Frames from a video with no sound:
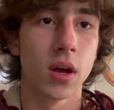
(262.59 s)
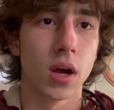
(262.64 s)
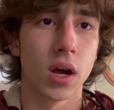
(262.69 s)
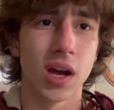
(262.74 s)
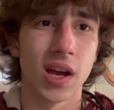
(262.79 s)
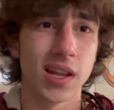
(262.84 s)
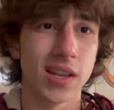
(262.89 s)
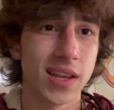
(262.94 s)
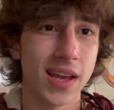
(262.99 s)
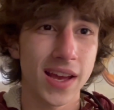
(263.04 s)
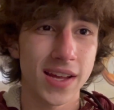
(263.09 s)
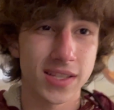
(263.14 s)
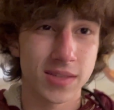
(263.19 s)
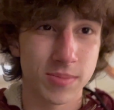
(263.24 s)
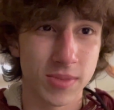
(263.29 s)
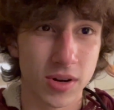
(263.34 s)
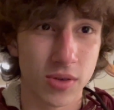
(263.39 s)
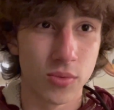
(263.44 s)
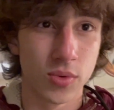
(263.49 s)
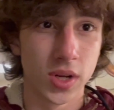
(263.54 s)
Uh, and yeah, it's
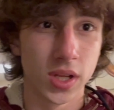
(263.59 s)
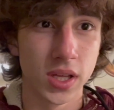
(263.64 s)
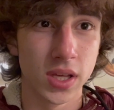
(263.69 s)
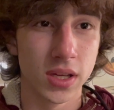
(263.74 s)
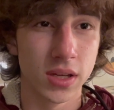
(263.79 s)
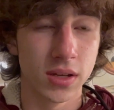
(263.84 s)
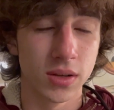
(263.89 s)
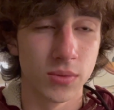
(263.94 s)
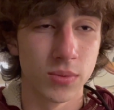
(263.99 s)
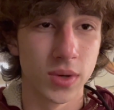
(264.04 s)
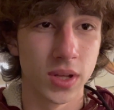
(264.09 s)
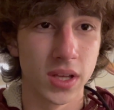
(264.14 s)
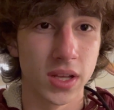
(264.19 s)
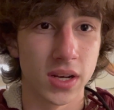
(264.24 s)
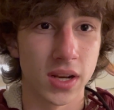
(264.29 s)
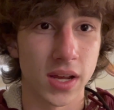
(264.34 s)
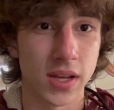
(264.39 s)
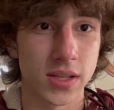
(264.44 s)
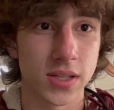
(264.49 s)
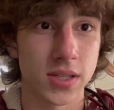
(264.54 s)
been a really, really
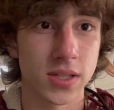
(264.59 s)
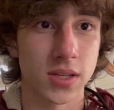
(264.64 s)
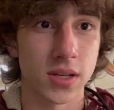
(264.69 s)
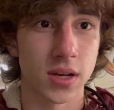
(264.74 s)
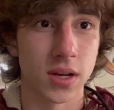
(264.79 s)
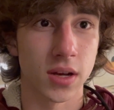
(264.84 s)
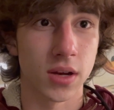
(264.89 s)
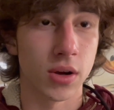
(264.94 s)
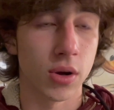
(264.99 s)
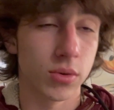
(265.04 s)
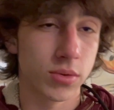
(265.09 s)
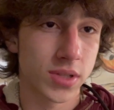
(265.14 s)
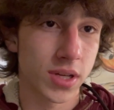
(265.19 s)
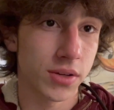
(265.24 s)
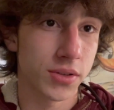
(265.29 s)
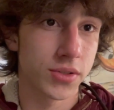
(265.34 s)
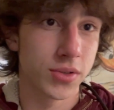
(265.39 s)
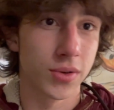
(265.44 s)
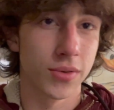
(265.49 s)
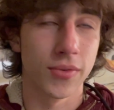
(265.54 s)
nice uh,
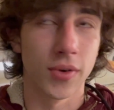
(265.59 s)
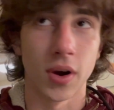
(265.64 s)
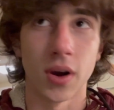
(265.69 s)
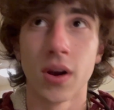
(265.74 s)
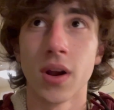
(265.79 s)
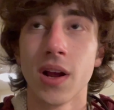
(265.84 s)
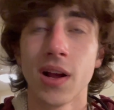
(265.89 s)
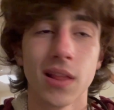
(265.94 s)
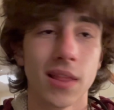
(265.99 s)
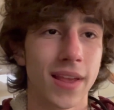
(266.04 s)
hotel so far.